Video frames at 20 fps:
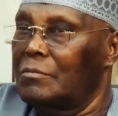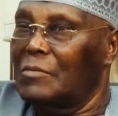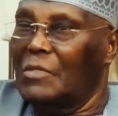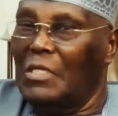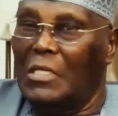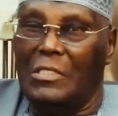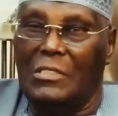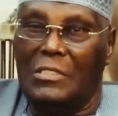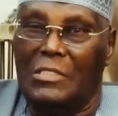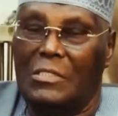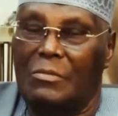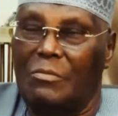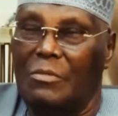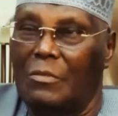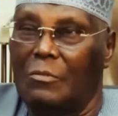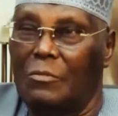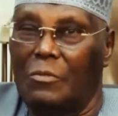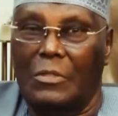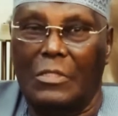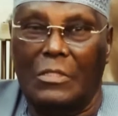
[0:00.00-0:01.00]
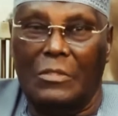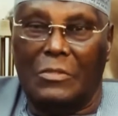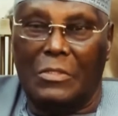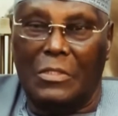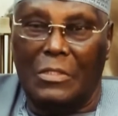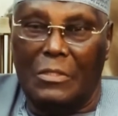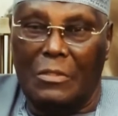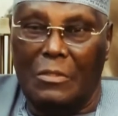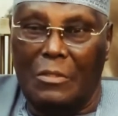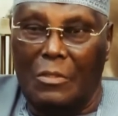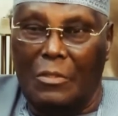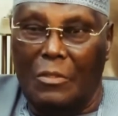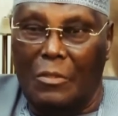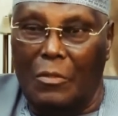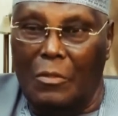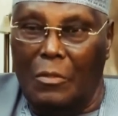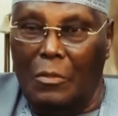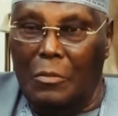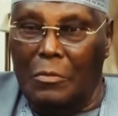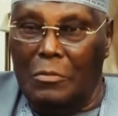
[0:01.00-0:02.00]
Legitimate border trade,
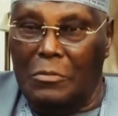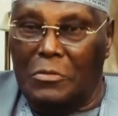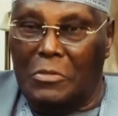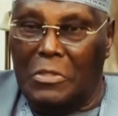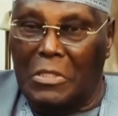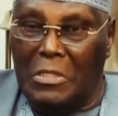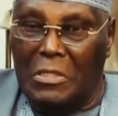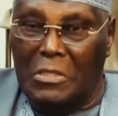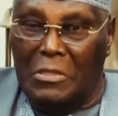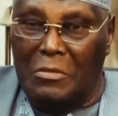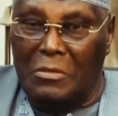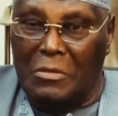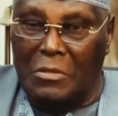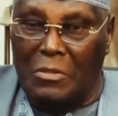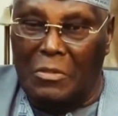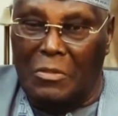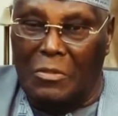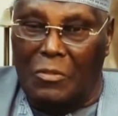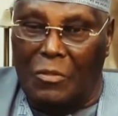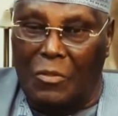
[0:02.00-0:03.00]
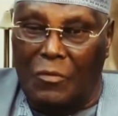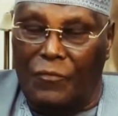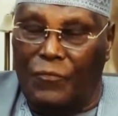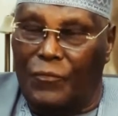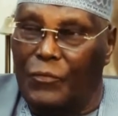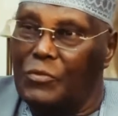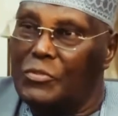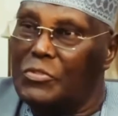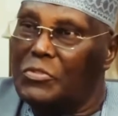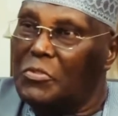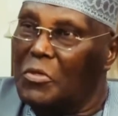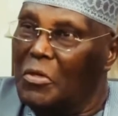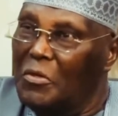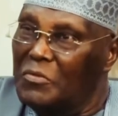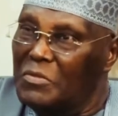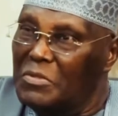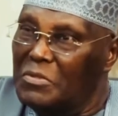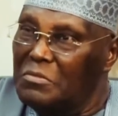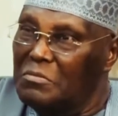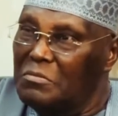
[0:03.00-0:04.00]
or trade of
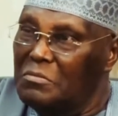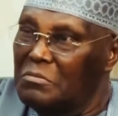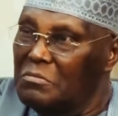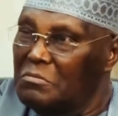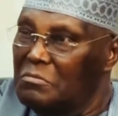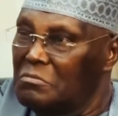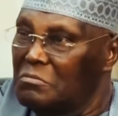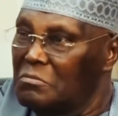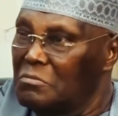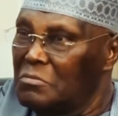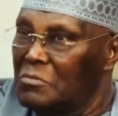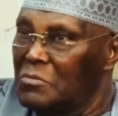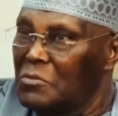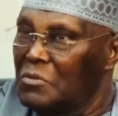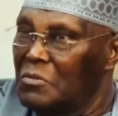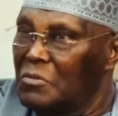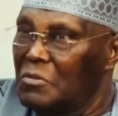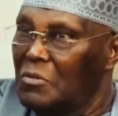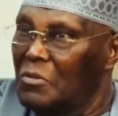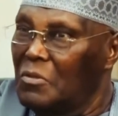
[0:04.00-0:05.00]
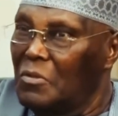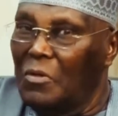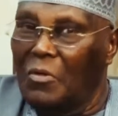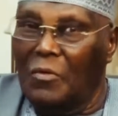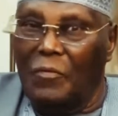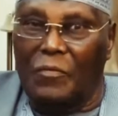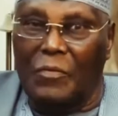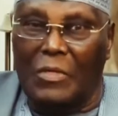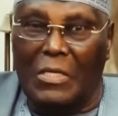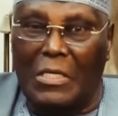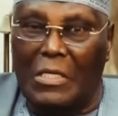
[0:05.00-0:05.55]
foodstuffs, of